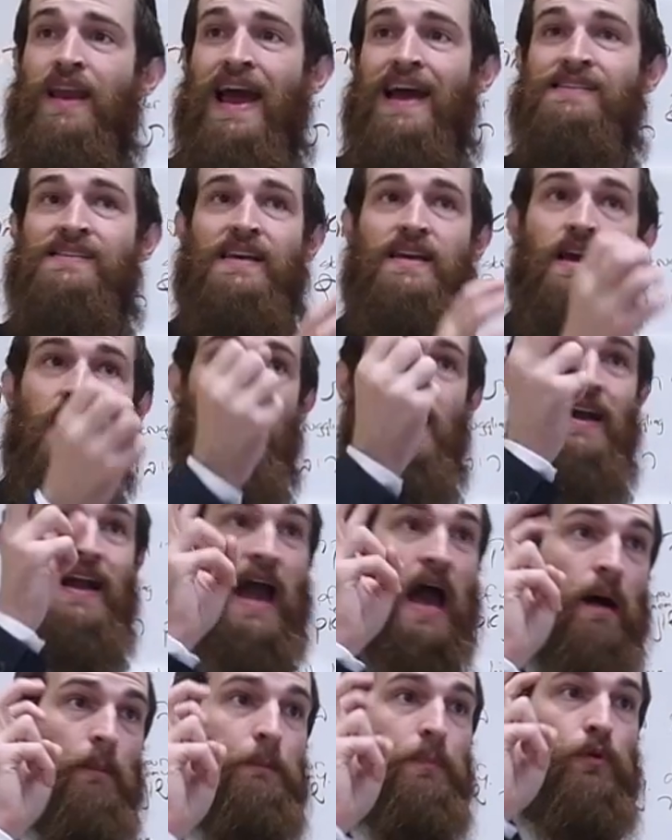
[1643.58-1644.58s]
it, as a
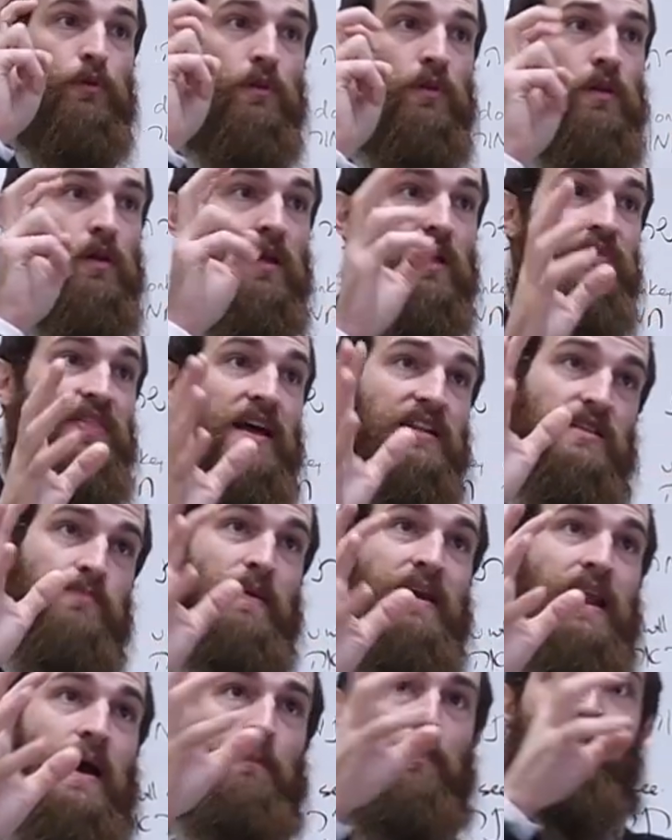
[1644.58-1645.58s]
couple that's
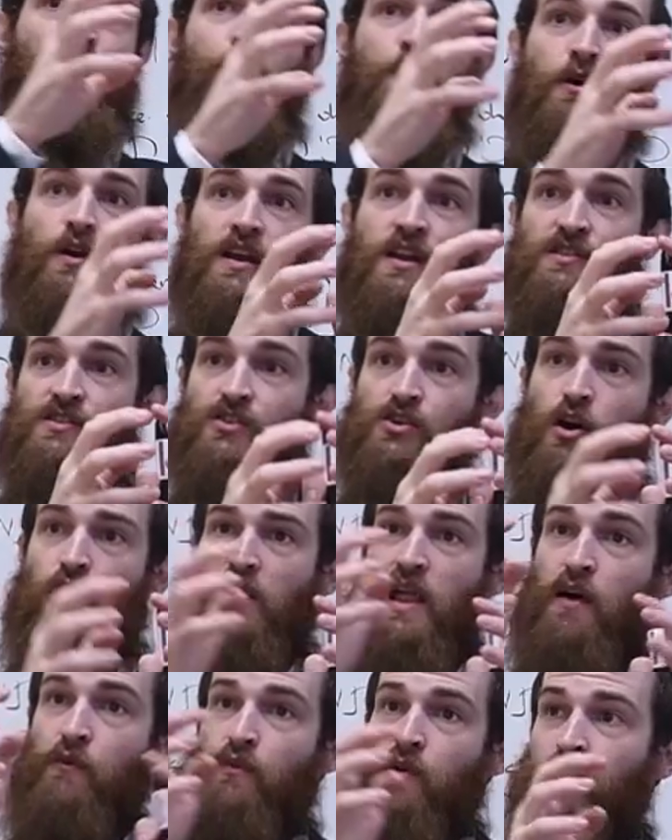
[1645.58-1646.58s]
made up of body and
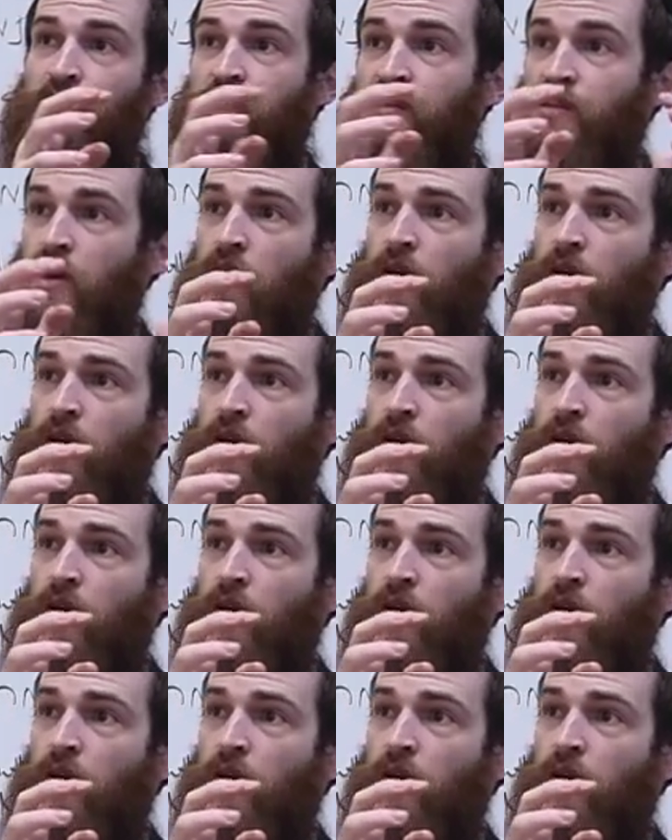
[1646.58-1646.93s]
soul, Avram and